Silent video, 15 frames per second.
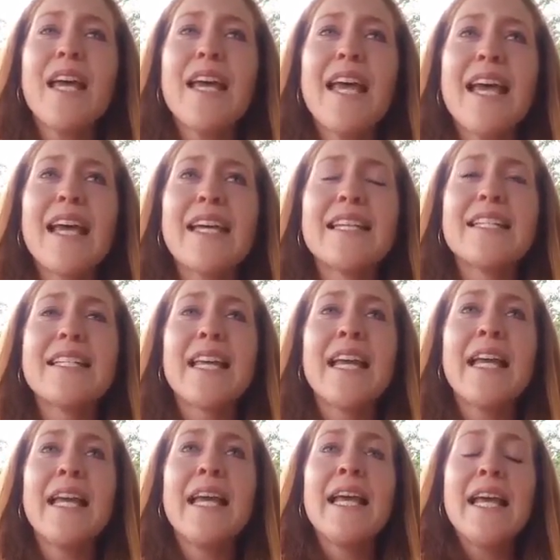And
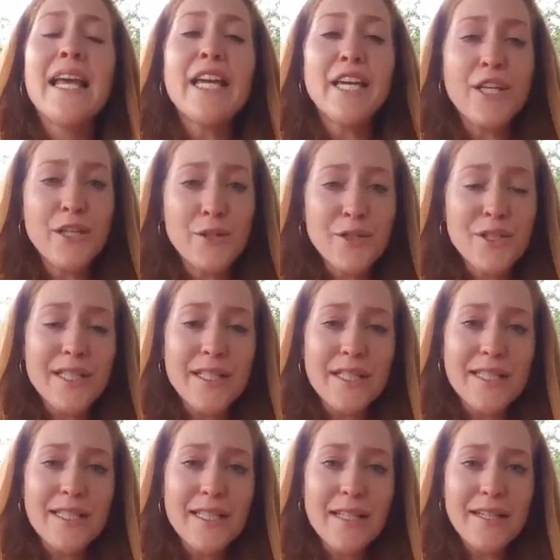he
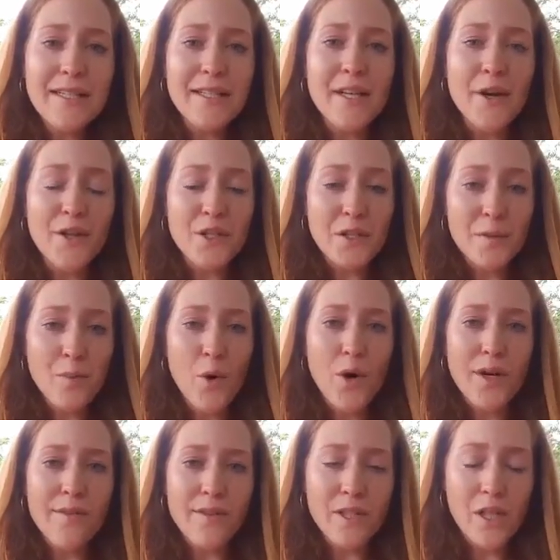uses, the
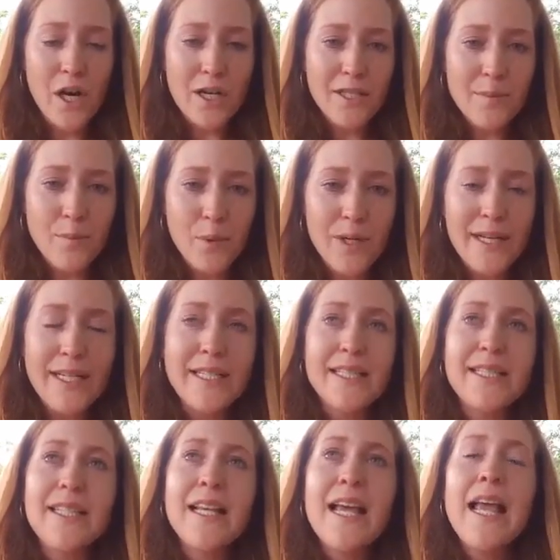support of the Lost
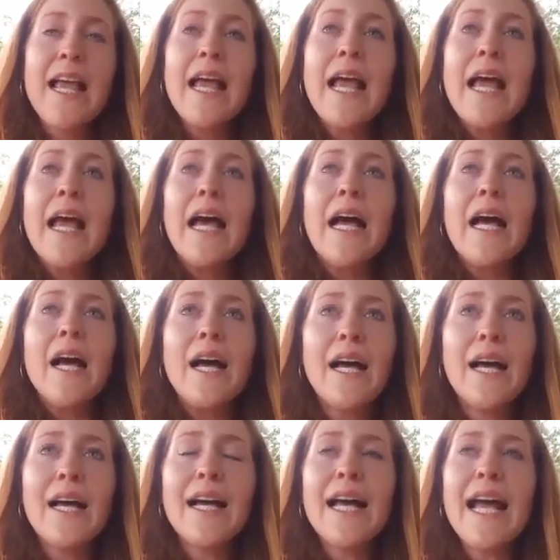Boys
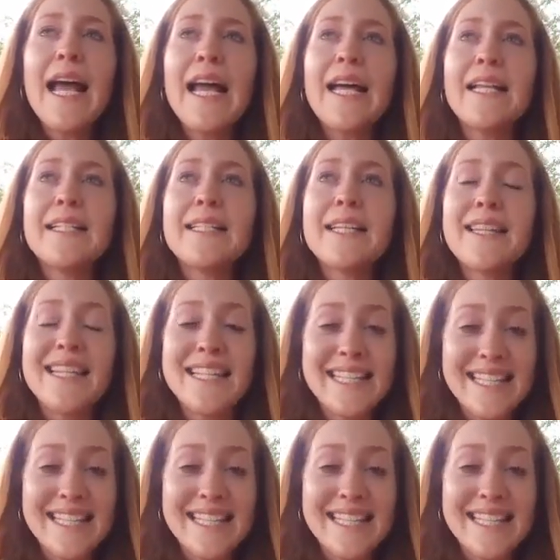and the